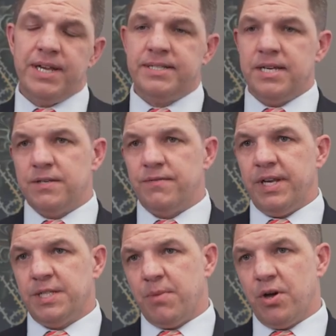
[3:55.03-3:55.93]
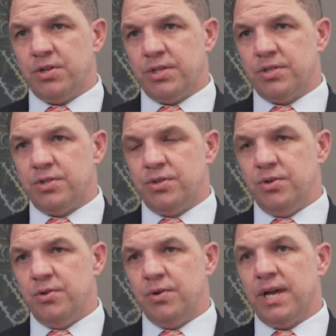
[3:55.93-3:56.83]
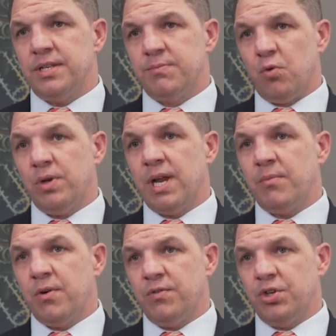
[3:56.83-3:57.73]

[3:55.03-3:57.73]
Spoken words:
excessive exposures to a small number of